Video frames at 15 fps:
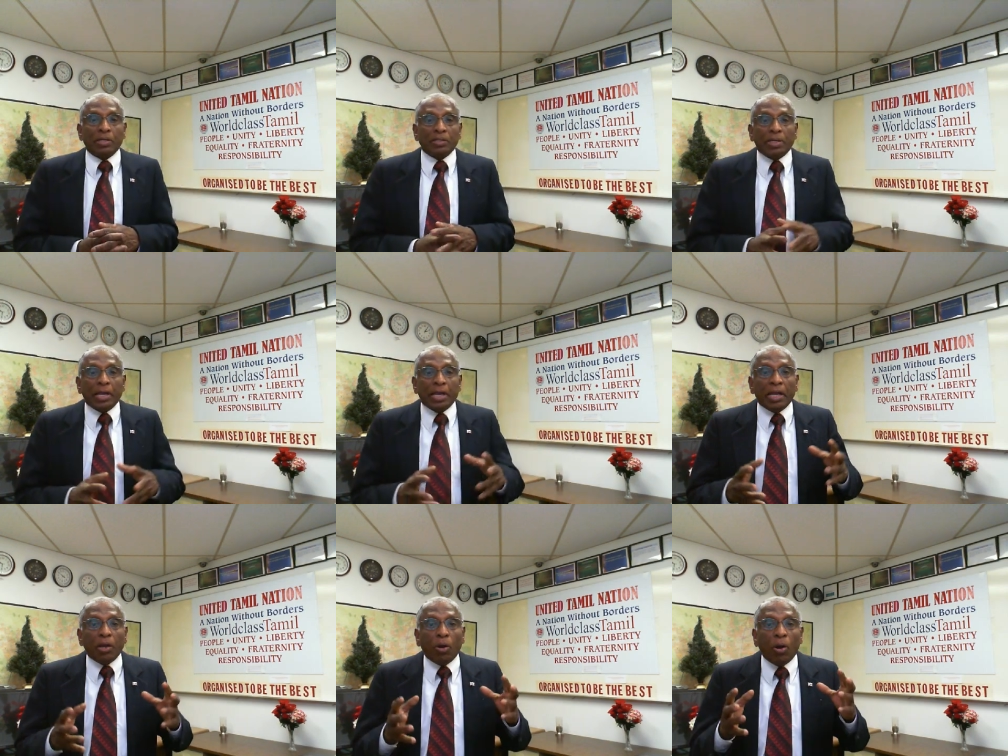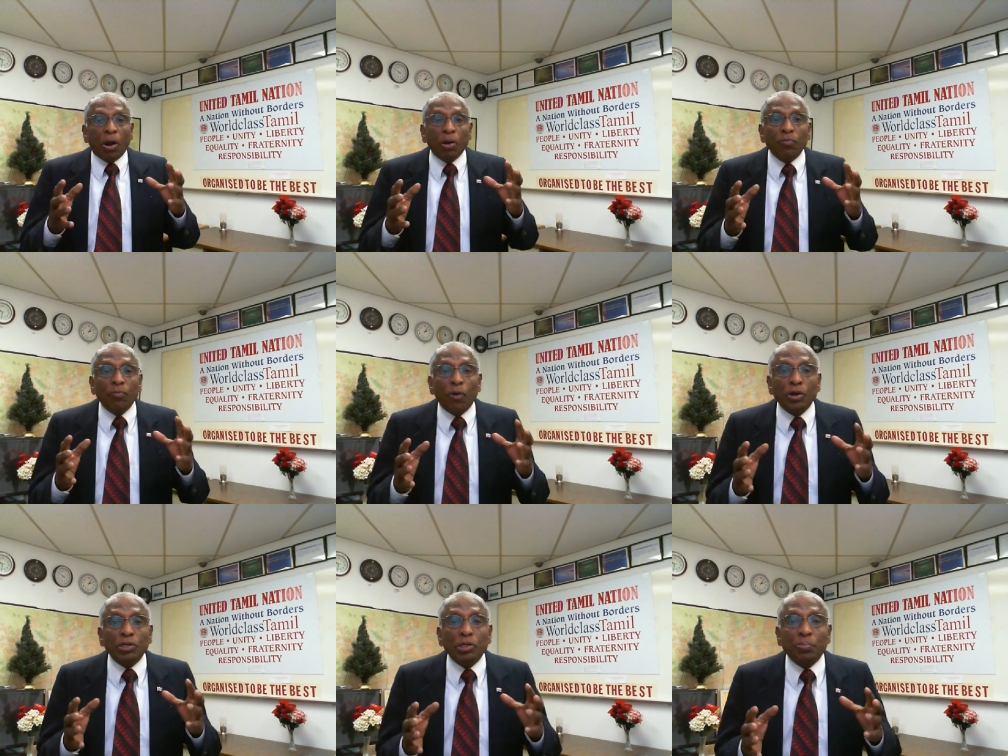They all
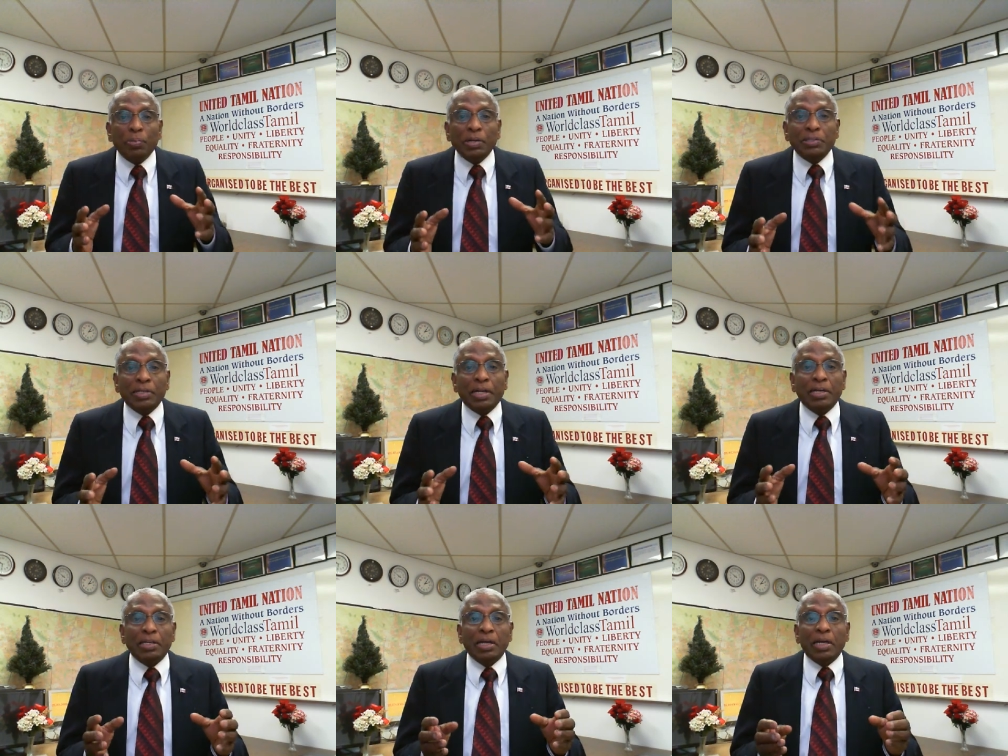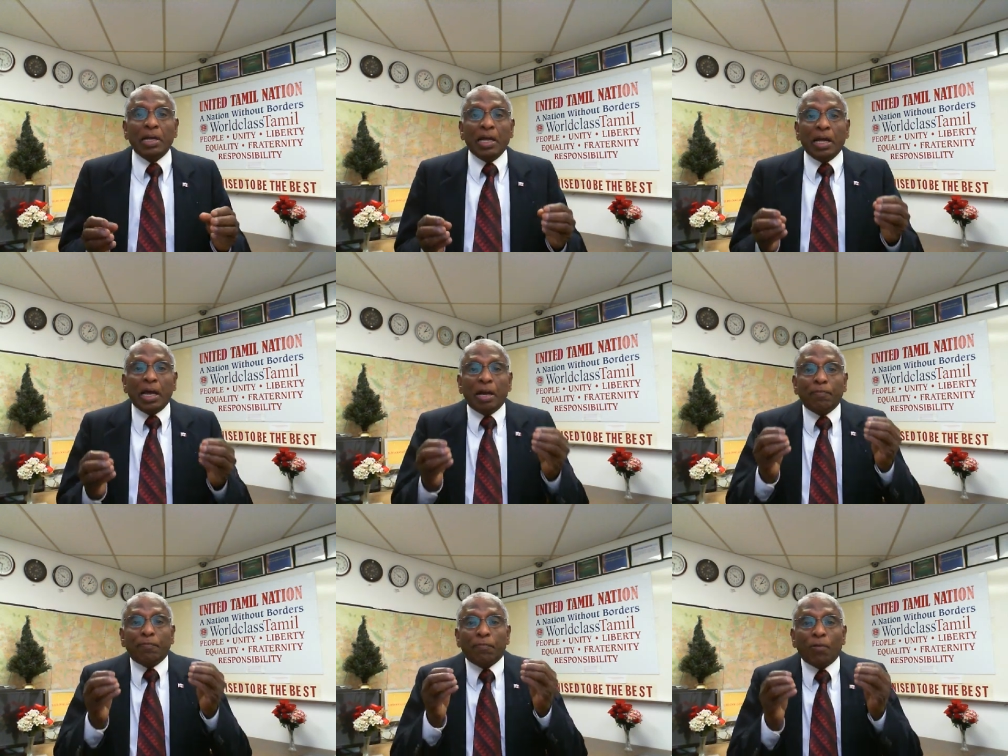want to present
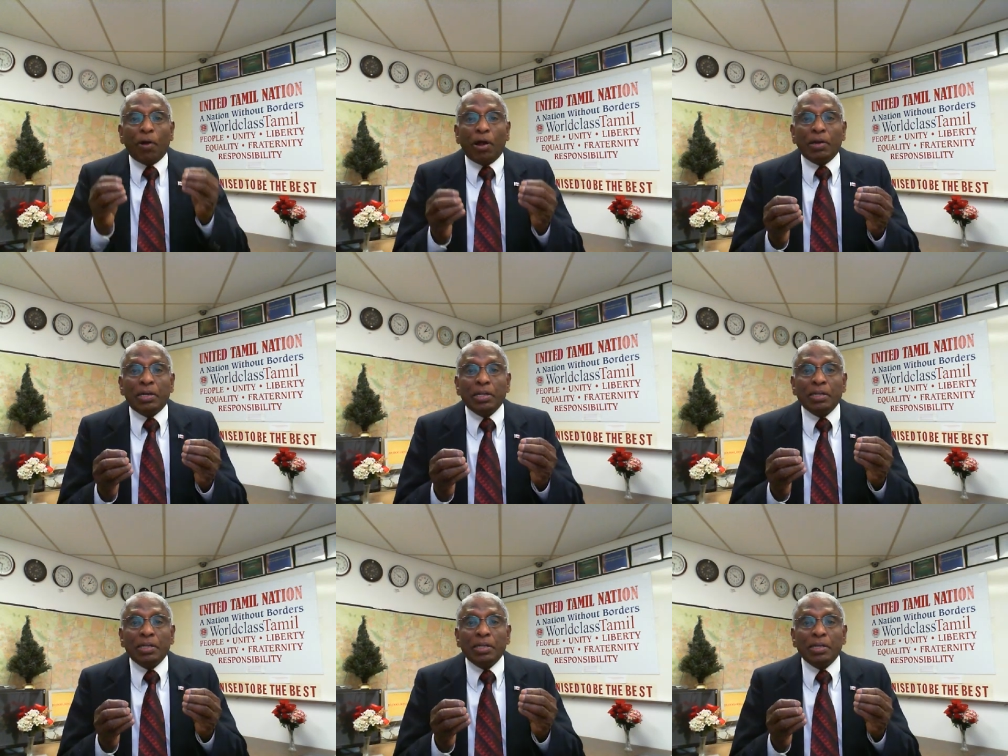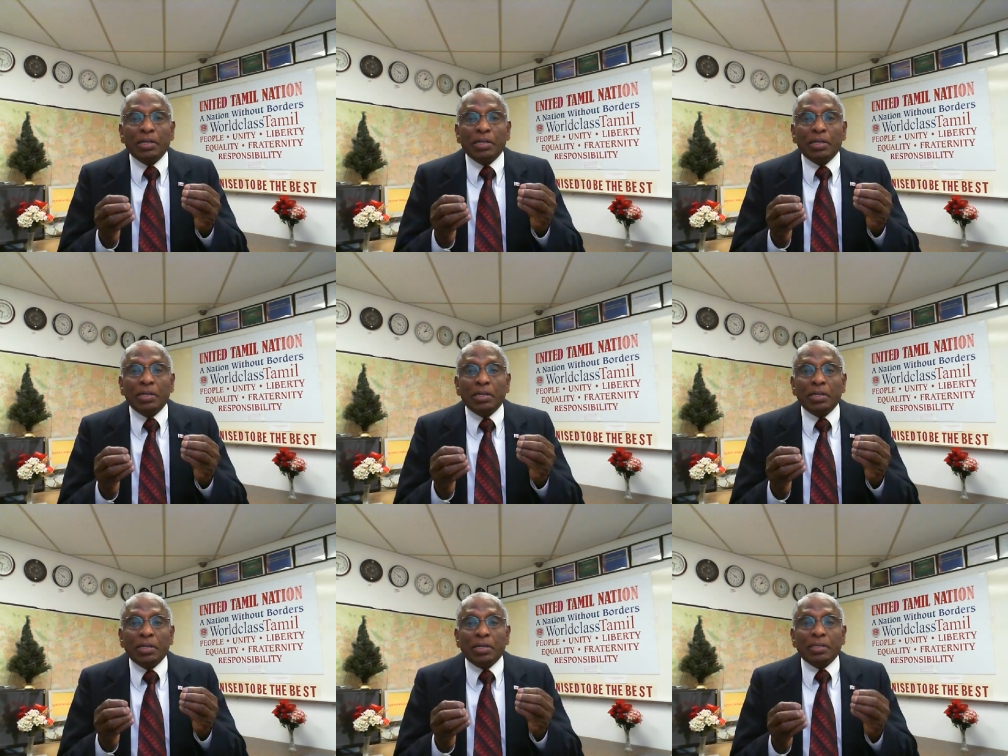a front
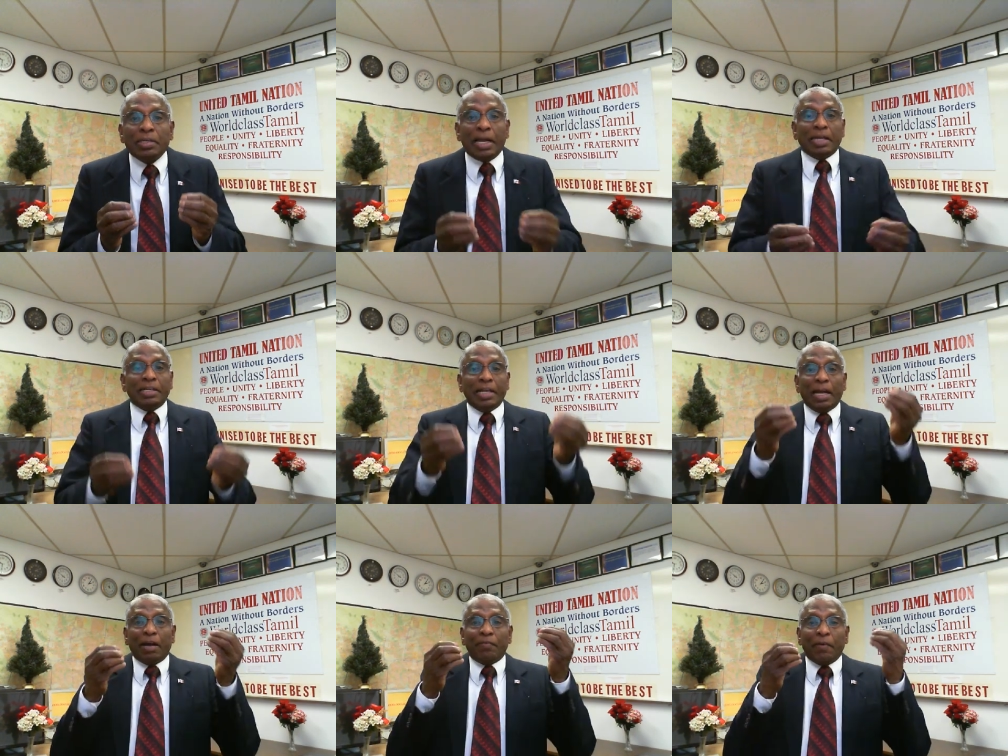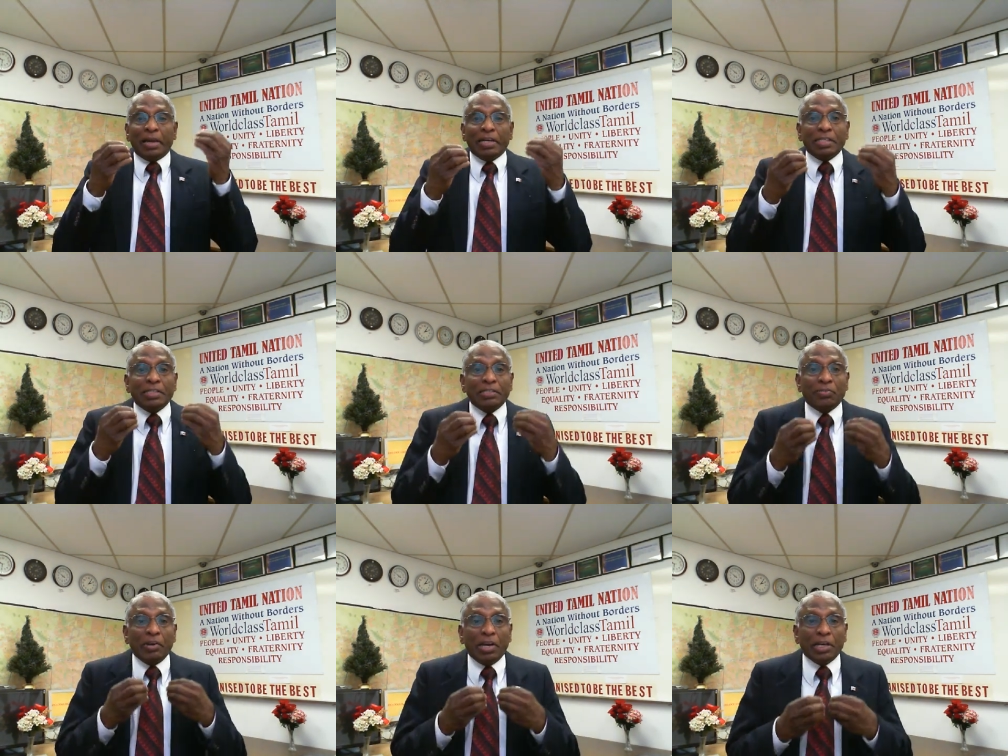that they are fighting the
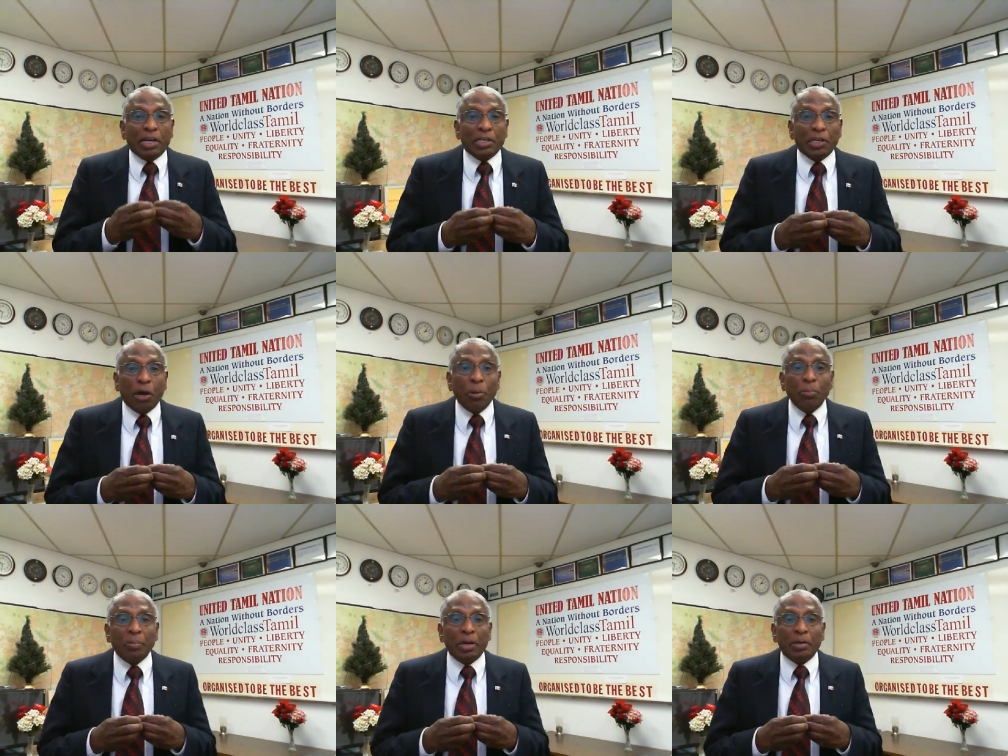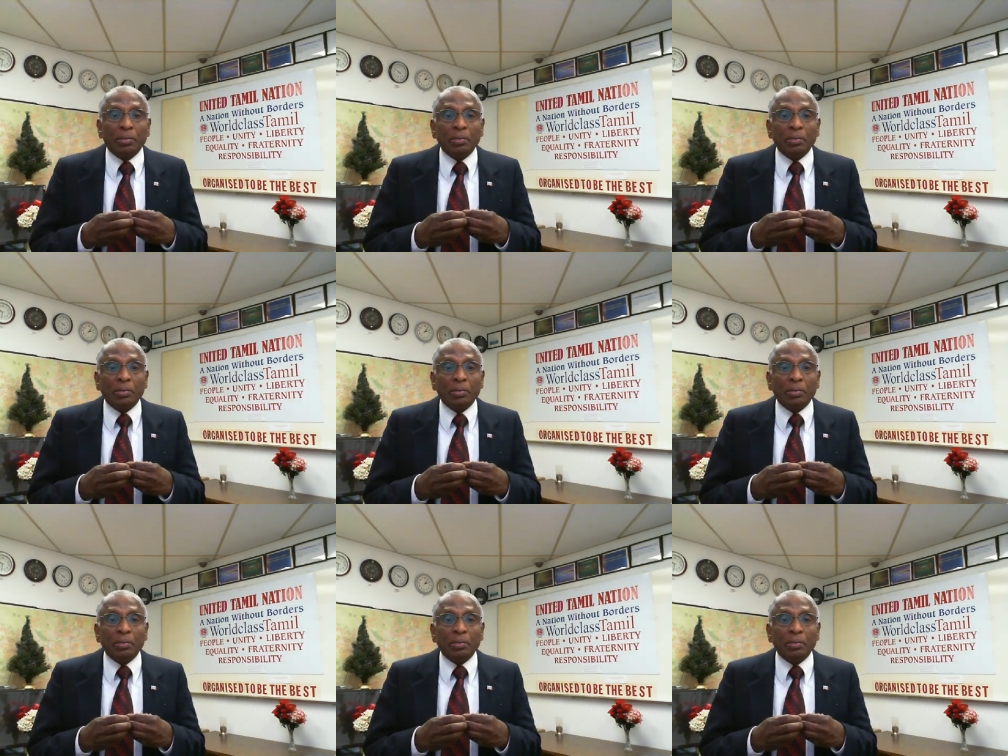Sri Lankan government.